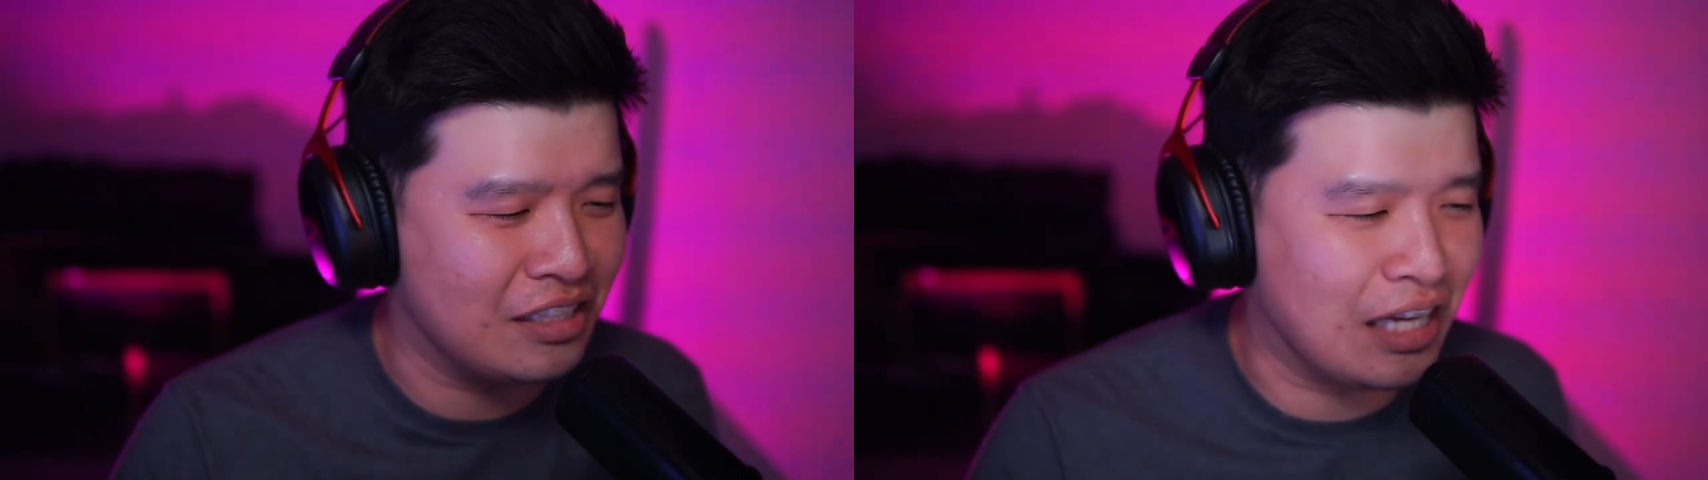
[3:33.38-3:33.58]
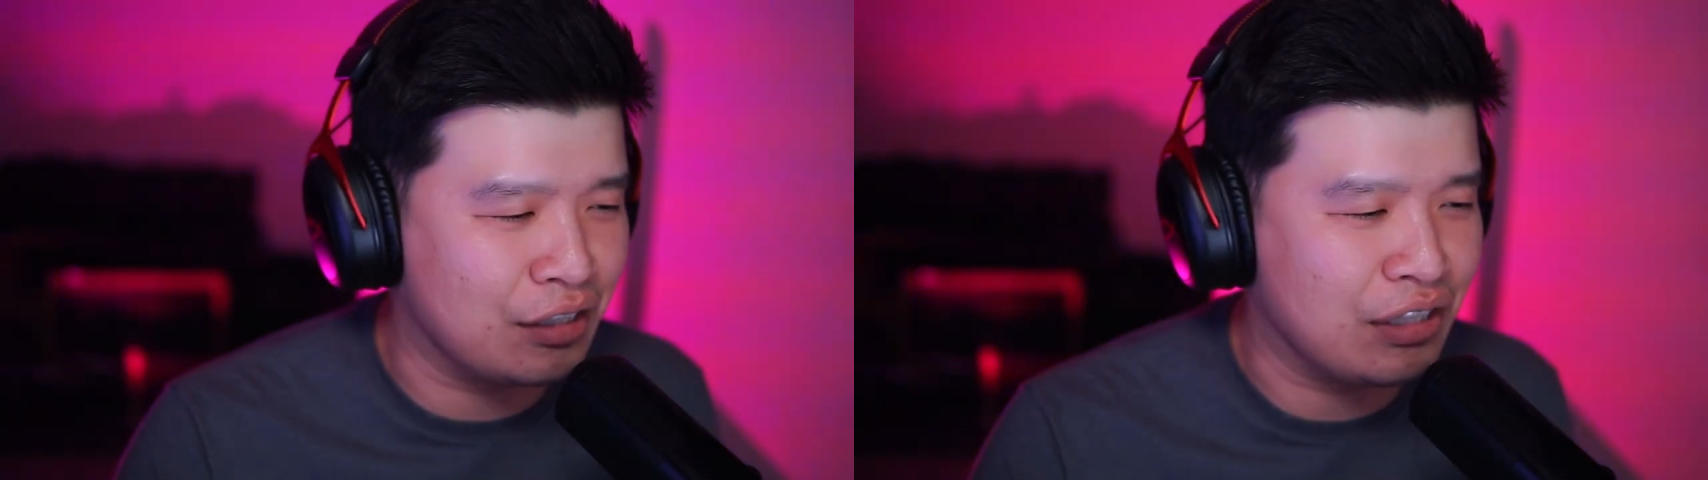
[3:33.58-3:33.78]

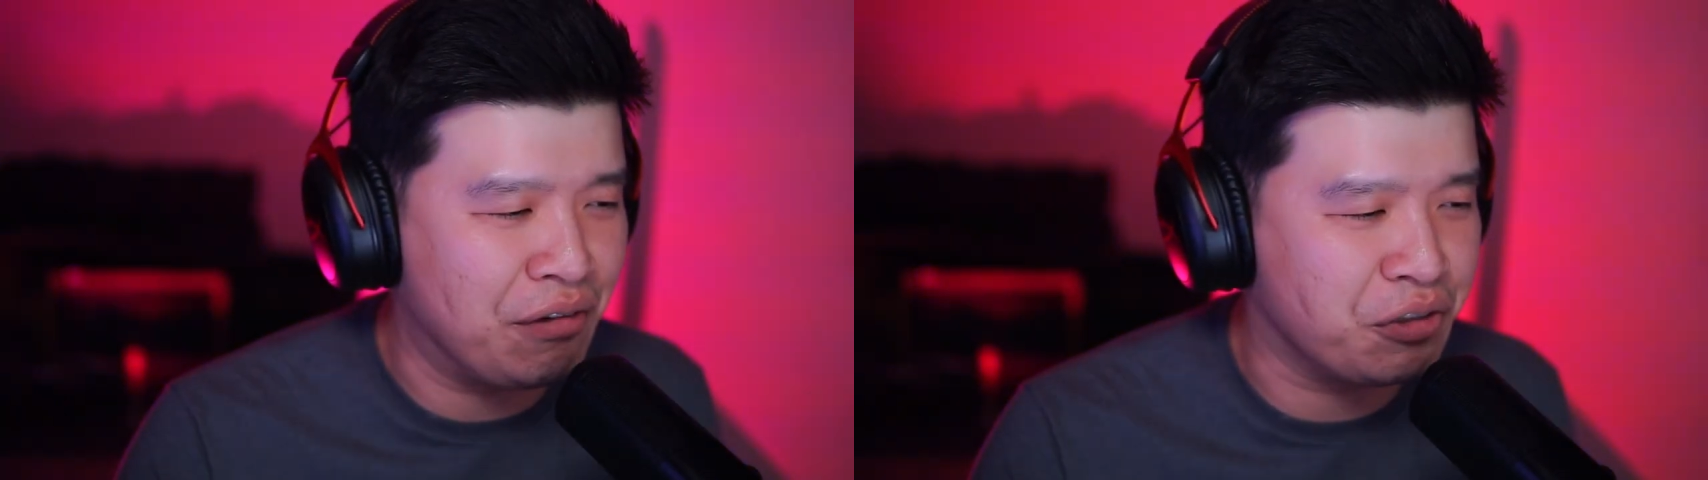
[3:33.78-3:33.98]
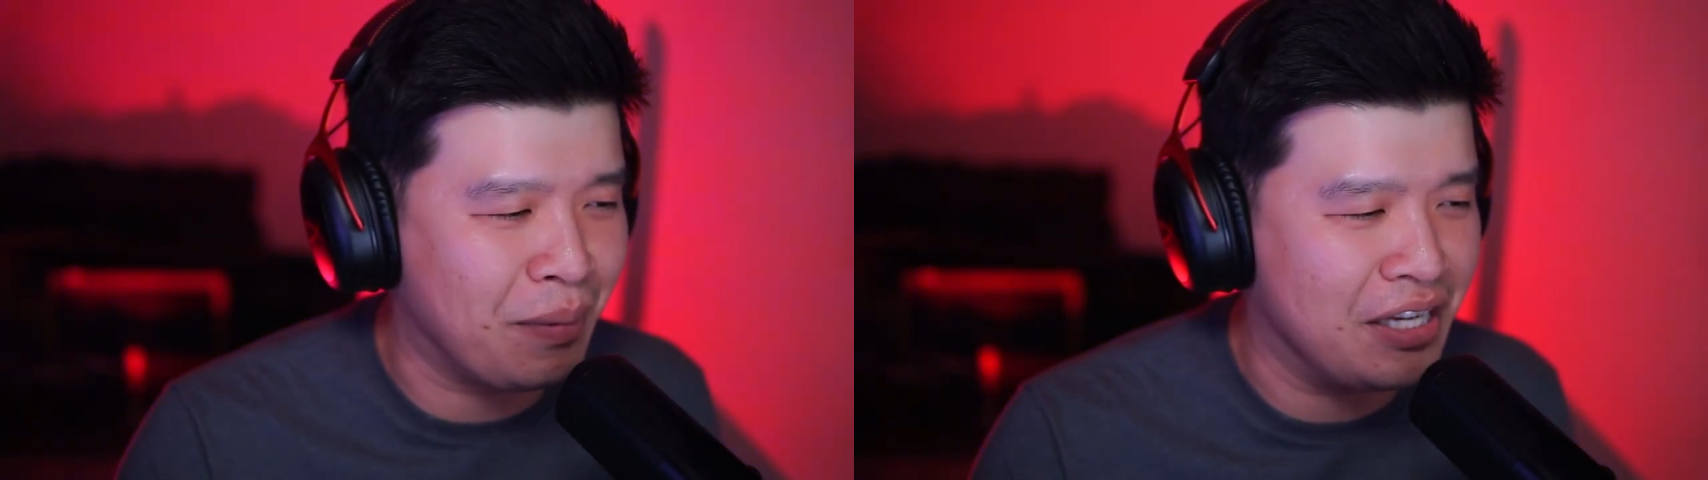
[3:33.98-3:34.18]
not a
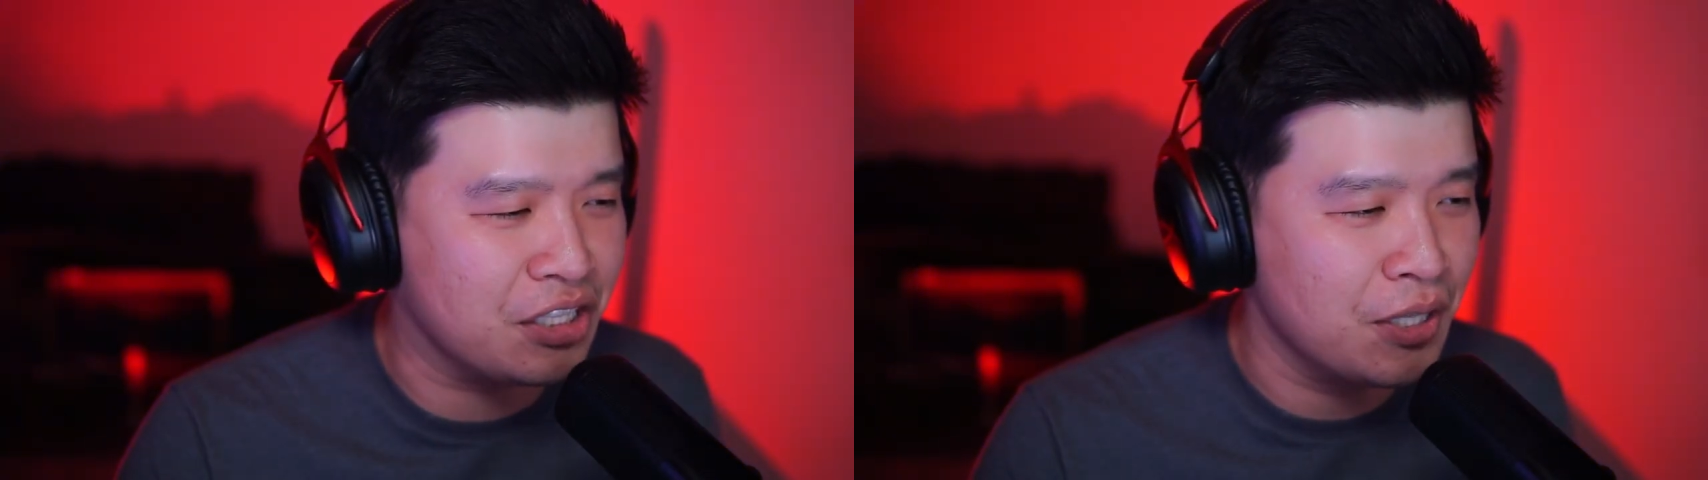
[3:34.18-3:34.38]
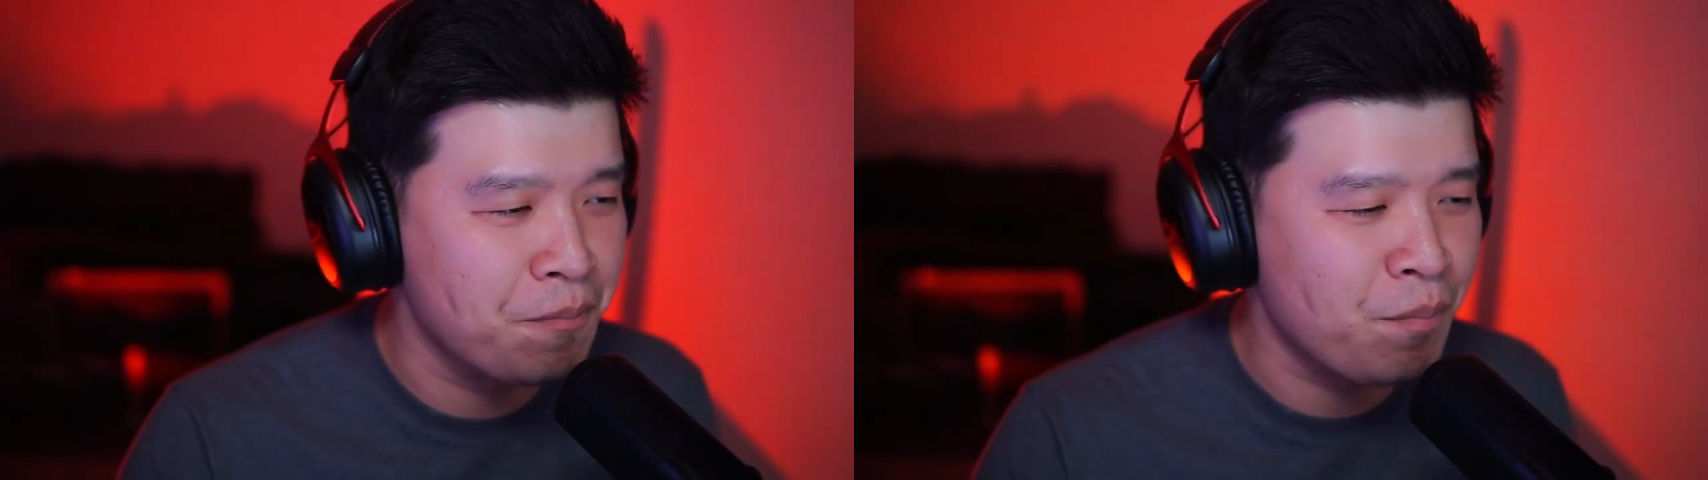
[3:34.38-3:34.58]
safe
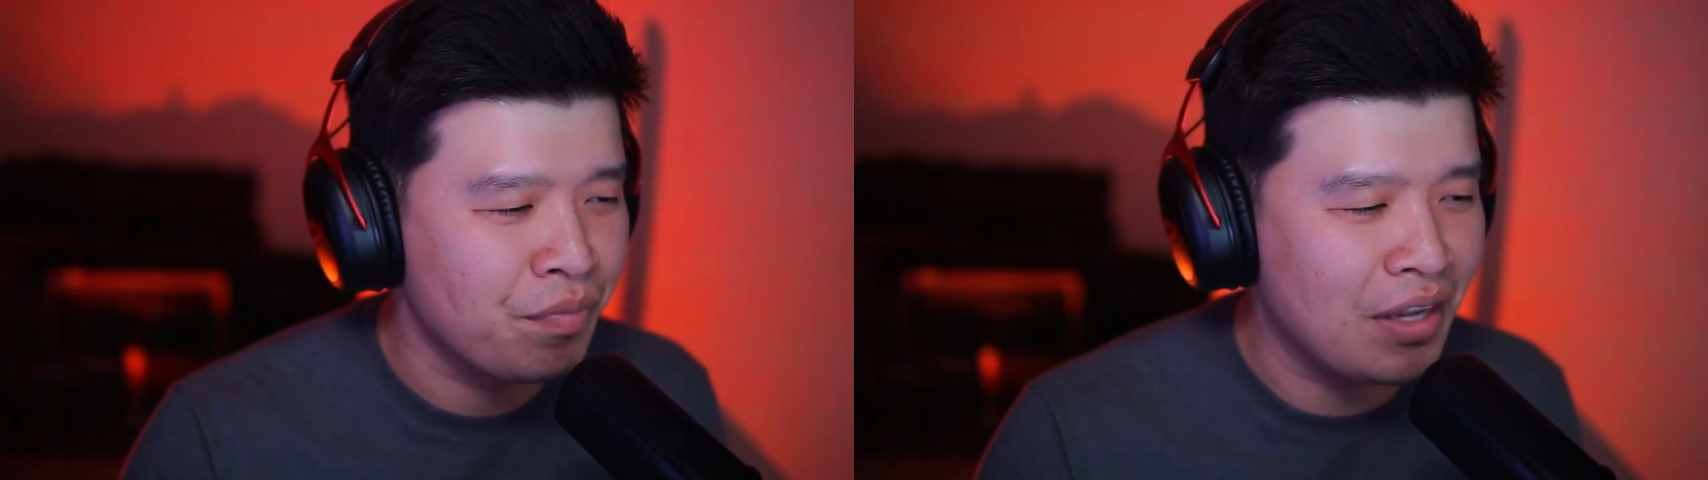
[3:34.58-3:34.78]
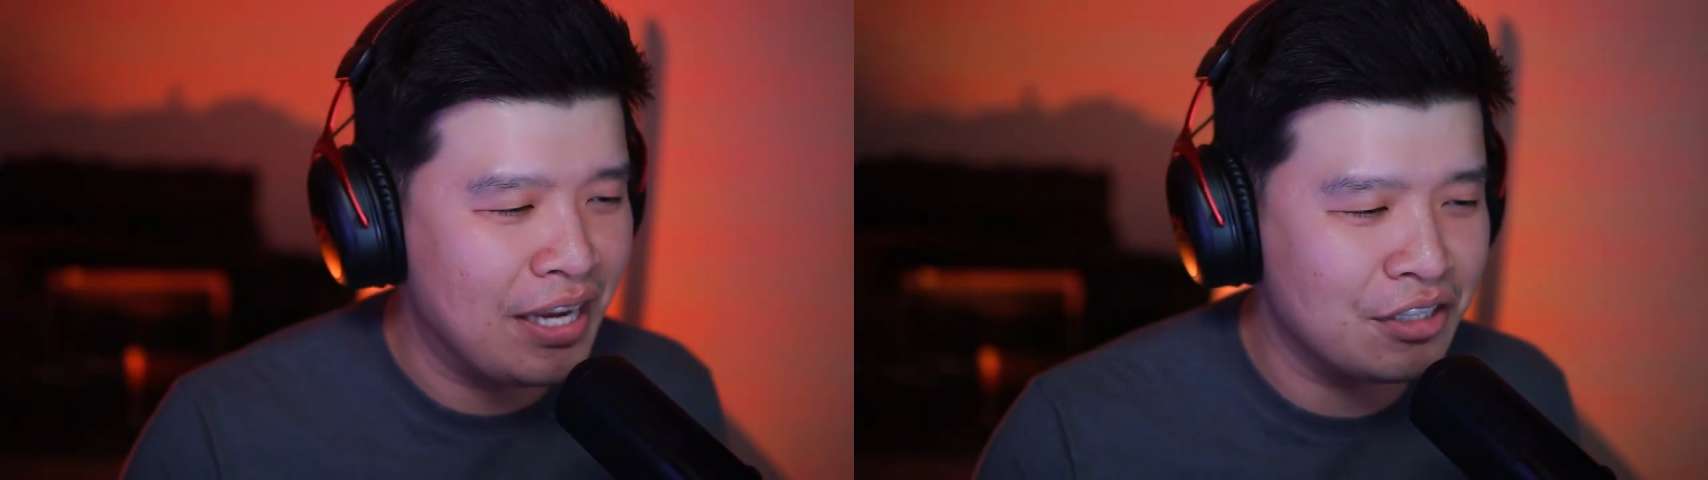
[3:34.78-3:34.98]
space.
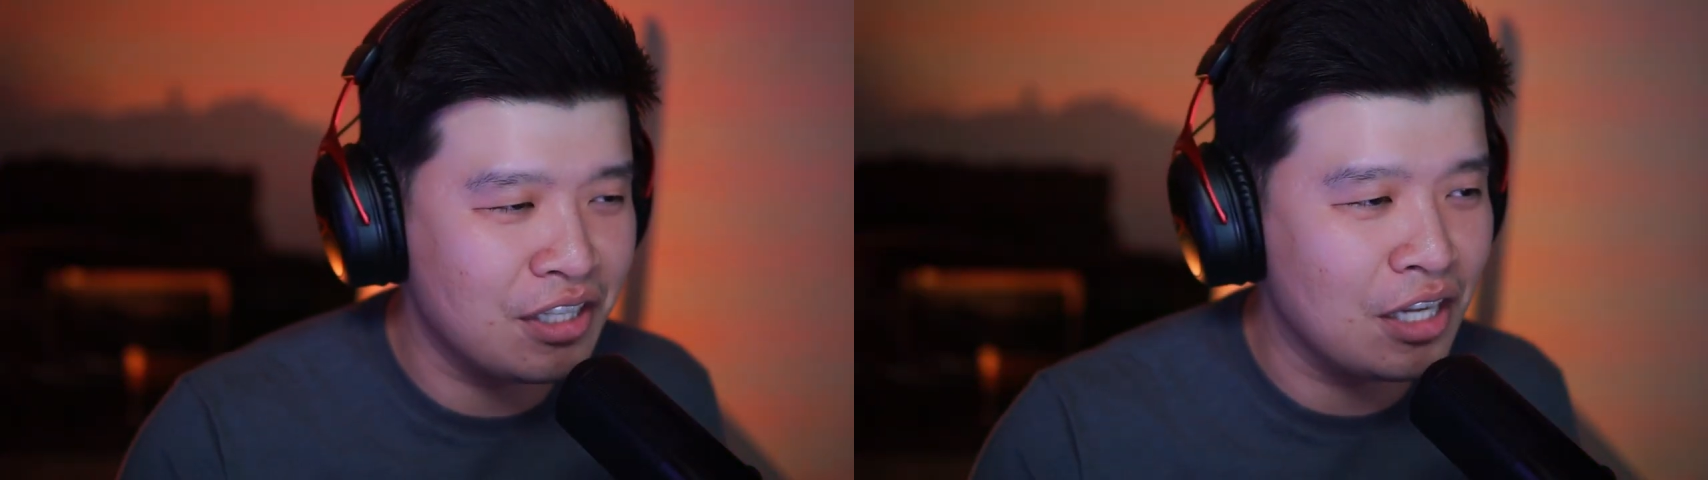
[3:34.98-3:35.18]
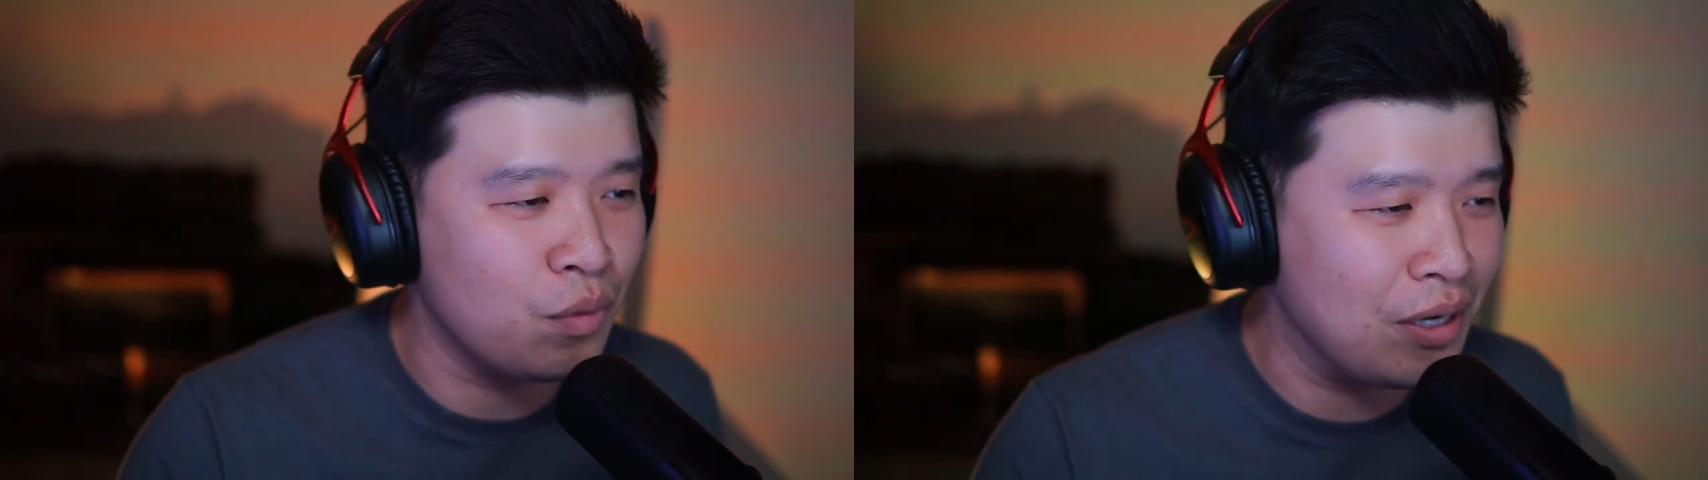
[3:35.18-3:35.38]
Okay, here's
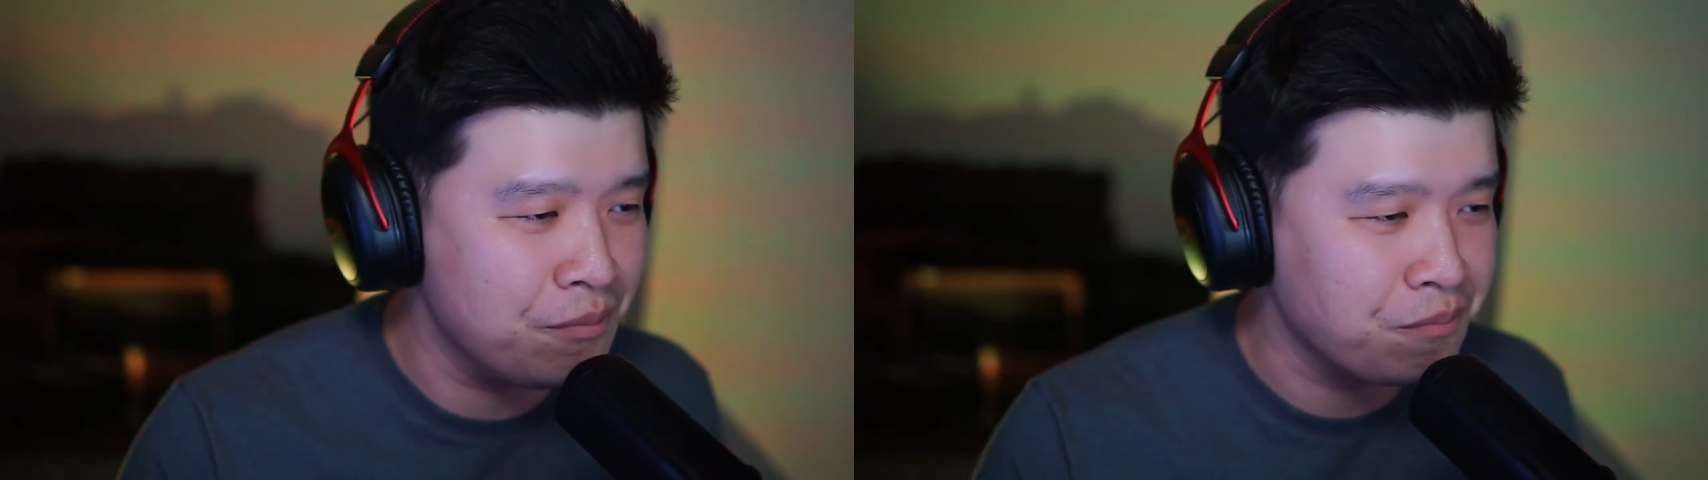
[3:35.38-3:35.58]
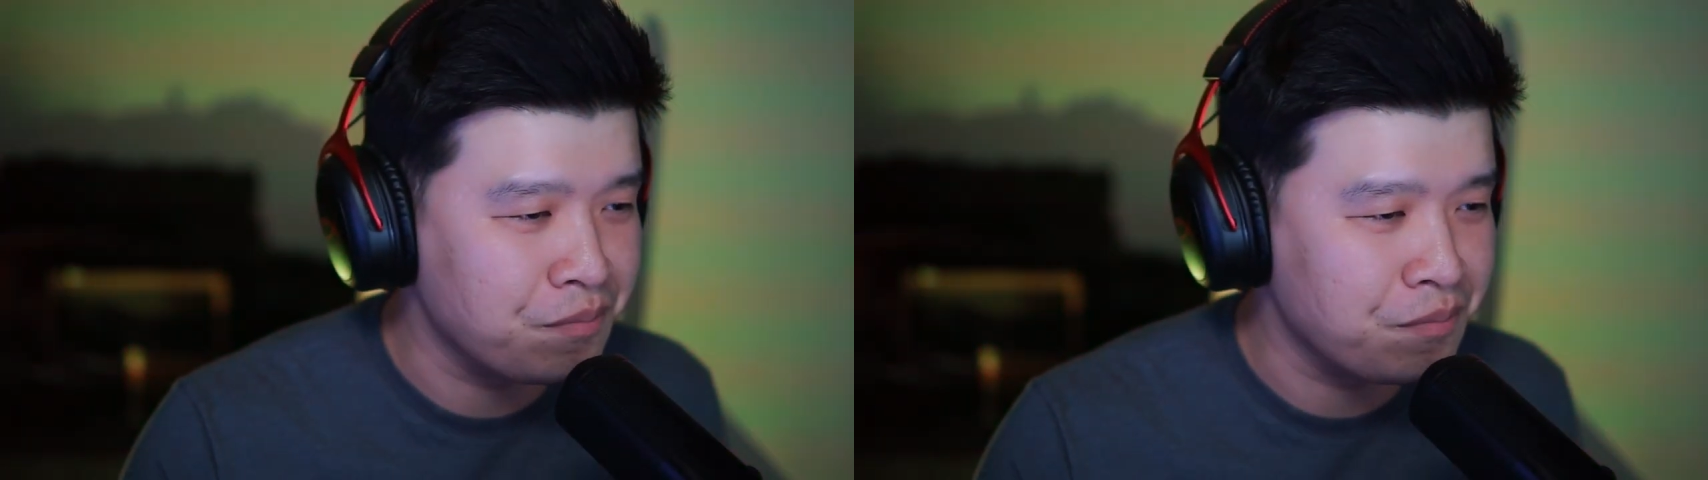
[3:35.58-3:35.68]
another one